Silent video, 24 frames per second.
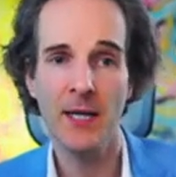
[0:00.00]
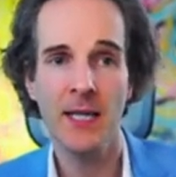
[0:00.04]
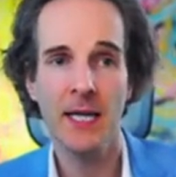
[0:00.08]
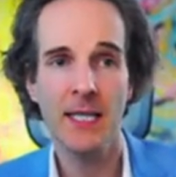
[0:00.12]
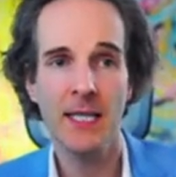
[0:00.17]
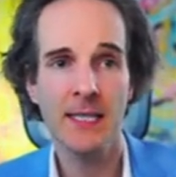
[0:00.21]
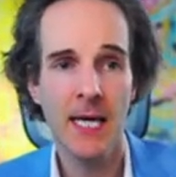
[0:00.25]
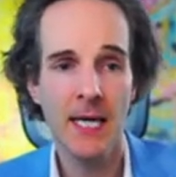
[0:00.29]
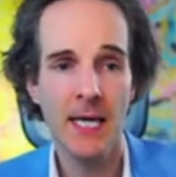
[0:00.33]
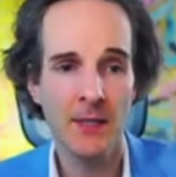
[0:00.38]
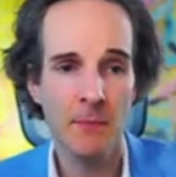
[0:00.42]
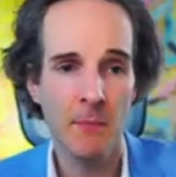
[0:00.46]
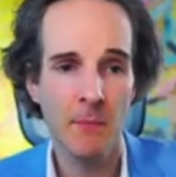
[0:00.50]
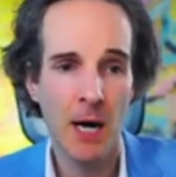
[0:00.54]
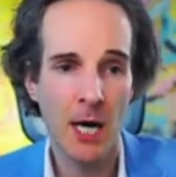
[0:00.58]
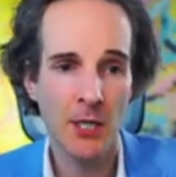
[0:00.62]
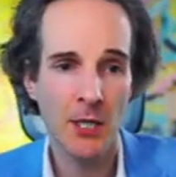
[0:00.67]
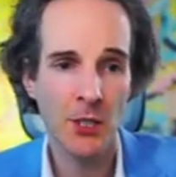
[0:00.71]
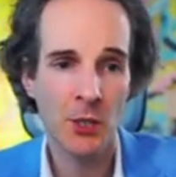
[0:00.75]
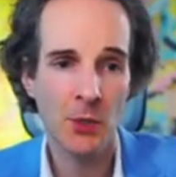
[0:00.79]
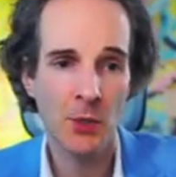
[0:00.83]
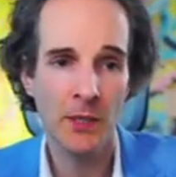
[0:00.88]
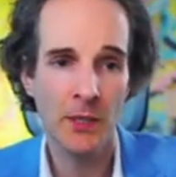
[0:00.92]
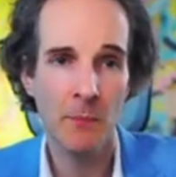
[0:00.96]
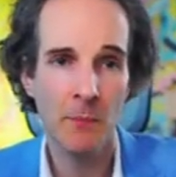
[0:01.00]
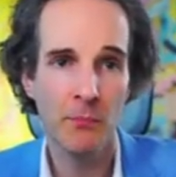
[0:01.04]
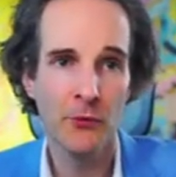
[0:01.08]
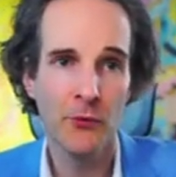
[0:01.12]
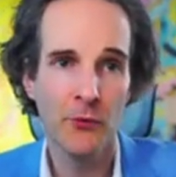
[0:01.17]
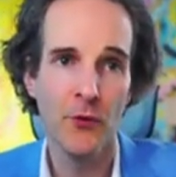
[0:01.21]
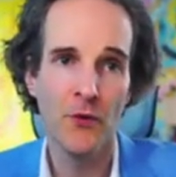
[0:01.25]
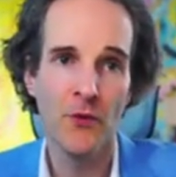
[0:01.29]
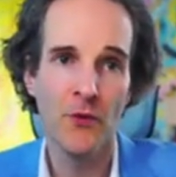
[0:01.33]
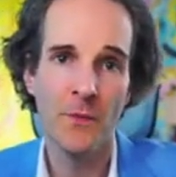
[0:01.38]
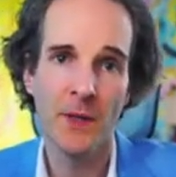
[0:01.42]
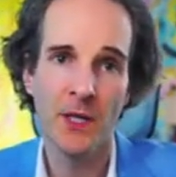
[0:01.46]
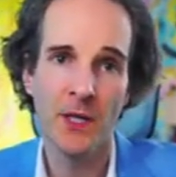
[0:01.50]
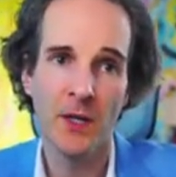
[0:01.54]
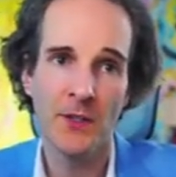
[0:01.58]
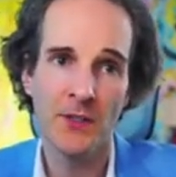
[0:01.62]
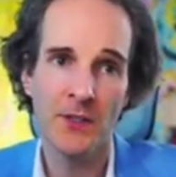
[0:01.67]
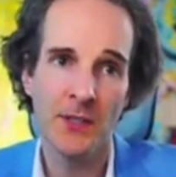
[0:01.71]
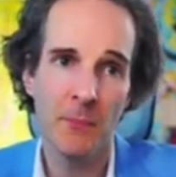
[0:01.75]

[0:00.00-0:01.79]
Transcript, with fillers: They said the margins will improve because